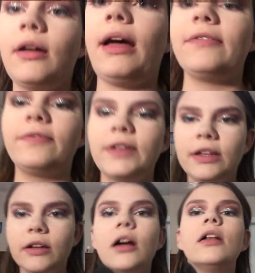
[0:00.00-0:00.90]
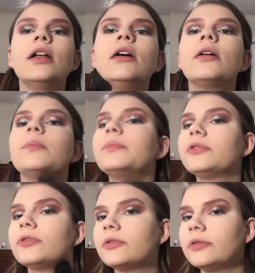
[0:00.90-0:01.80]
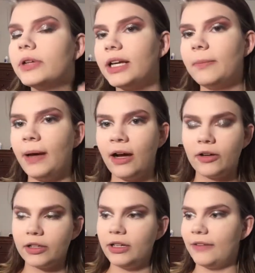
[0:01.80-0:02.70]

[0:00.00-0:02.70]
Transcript: I feel pretty powdered.